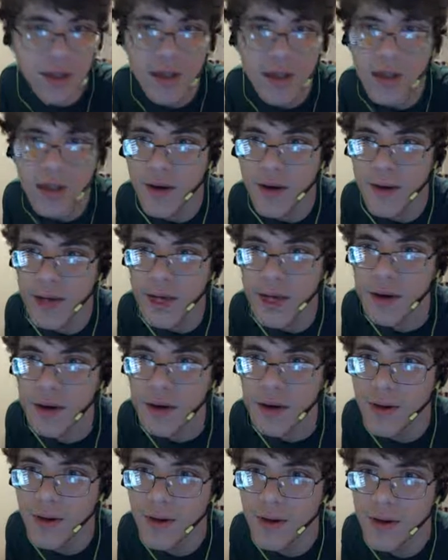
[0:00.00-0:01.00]
There we go.
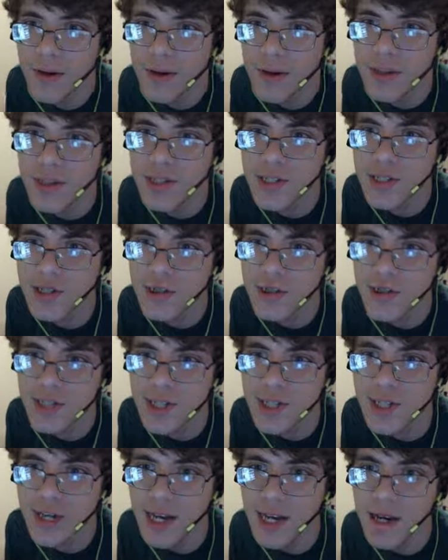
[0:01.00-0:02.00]
So
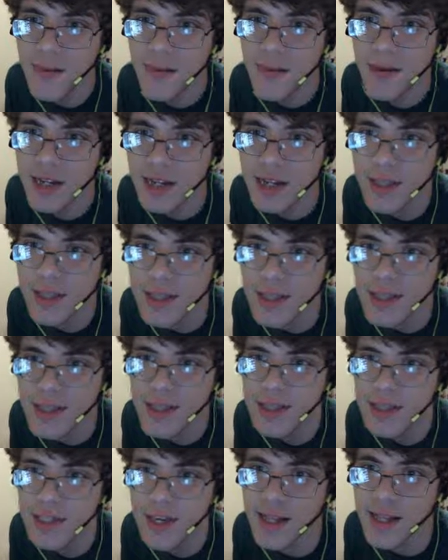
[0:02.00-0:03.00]
say I want this,
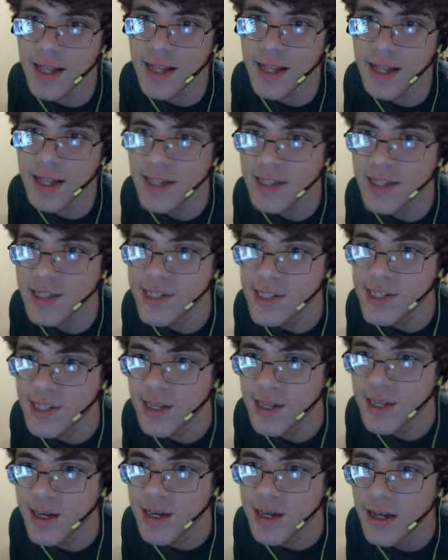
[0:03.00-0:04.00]
say I like this,
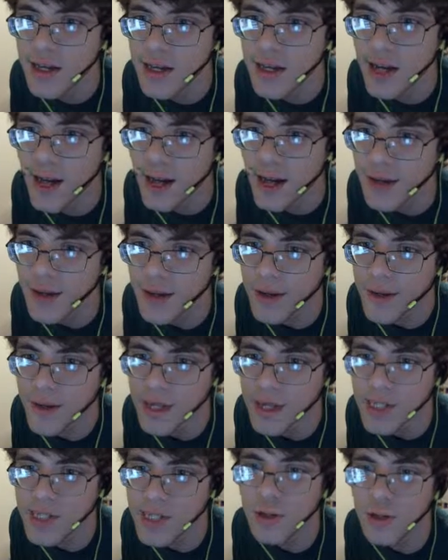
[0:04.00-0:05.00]
I can do an
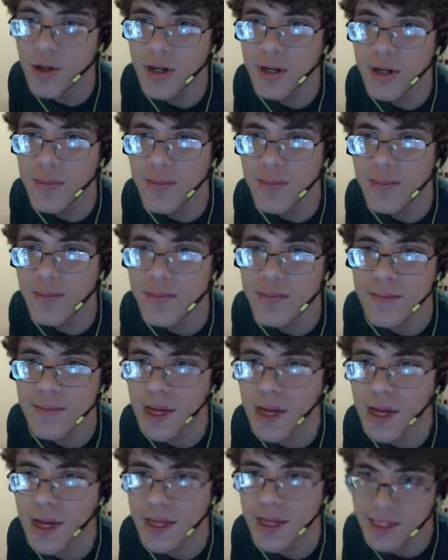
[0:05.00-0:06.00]
export.
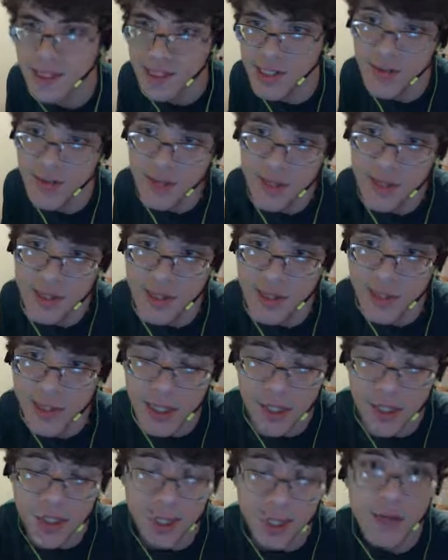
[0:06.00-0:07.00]
I can save it as a
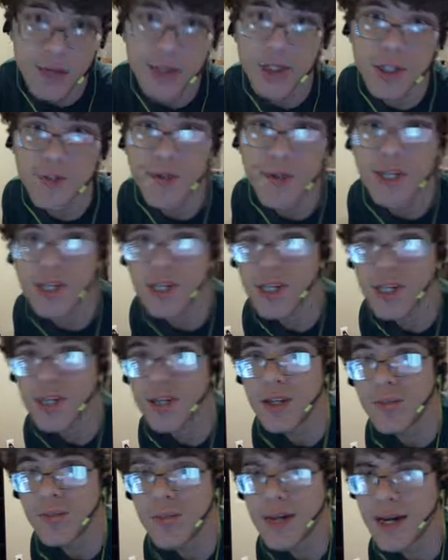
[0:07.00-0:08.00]
PNG, which makes it
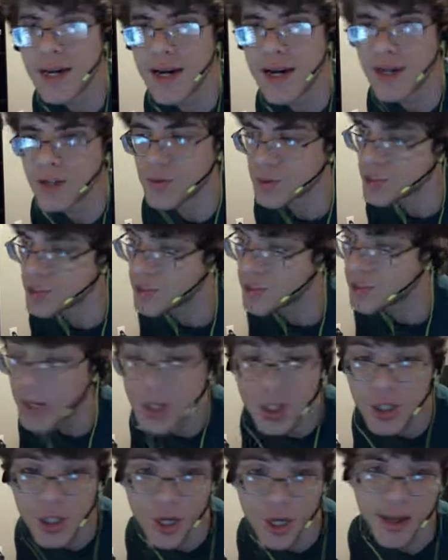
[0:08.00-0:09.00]
into a actual sprite
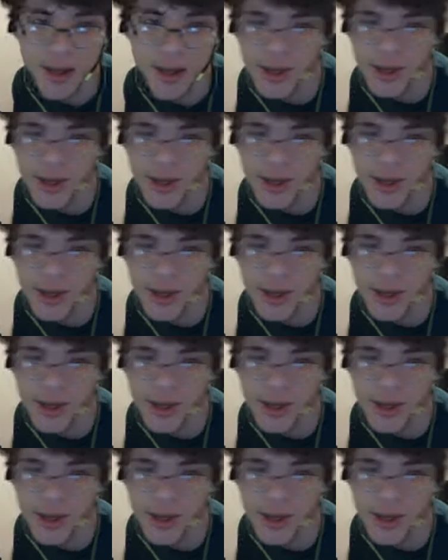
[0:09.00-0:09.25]
sheet, like